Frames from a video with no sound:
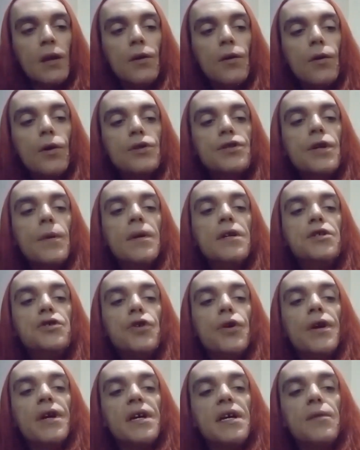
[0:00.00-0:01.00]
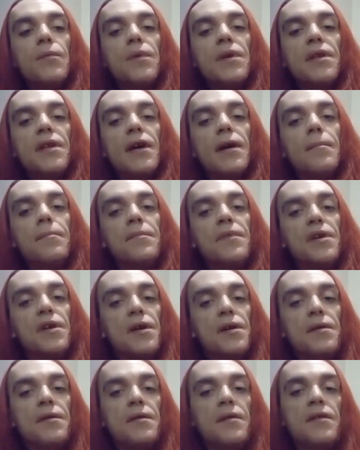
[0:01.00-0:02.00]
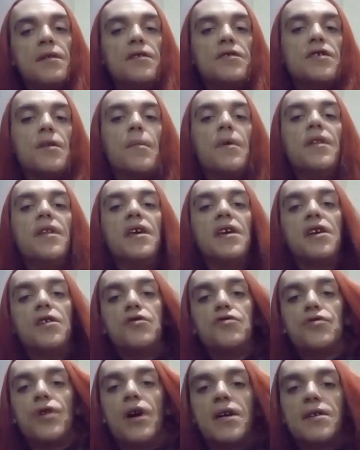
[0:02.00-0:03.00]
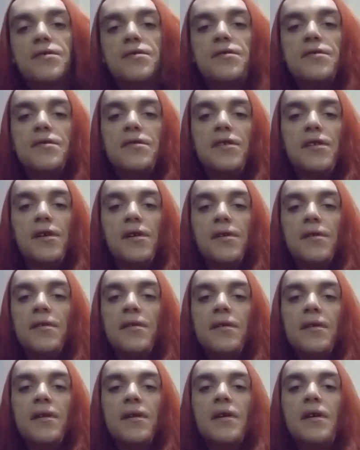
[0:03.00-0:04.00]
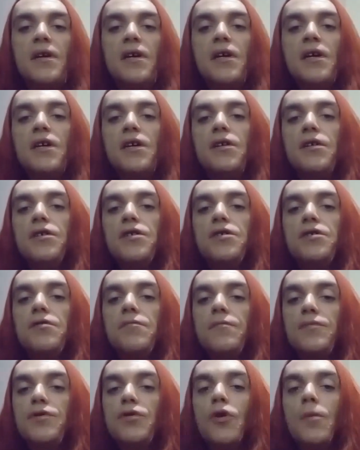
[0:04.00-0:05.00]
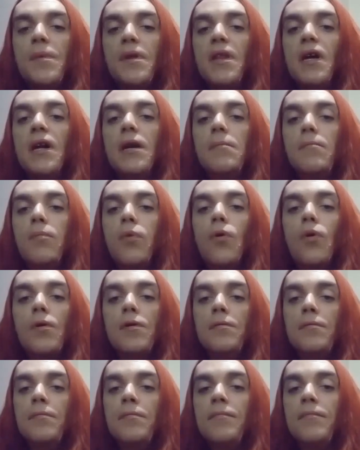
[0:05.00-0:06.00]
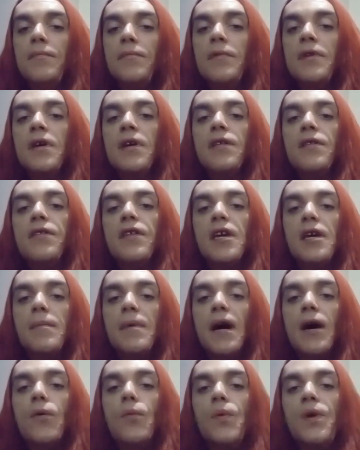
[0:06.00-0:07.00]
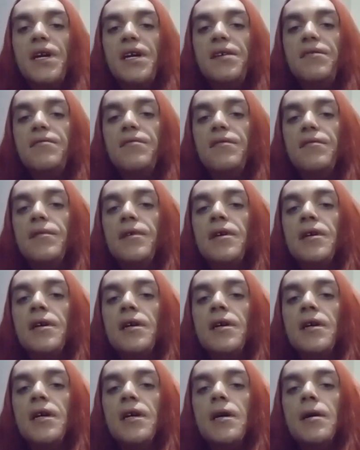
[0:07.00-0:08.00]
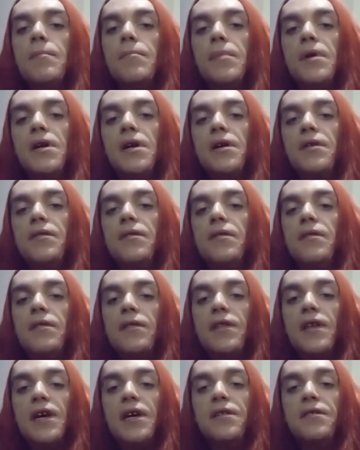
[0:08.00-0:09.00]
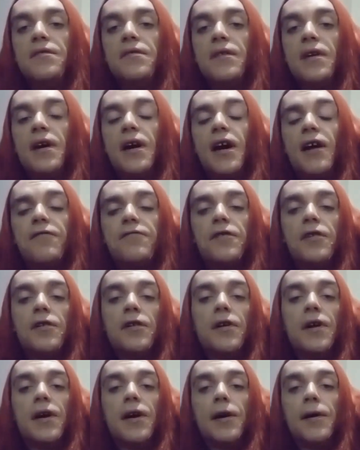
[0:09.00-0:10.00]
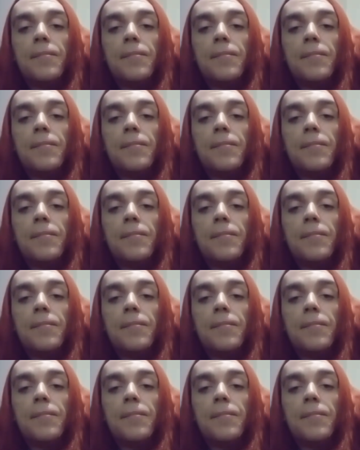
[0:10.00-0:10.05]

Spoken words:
also enjoying it with you know, someone that you can trust, you know. She taught me that important thing about weed. But then after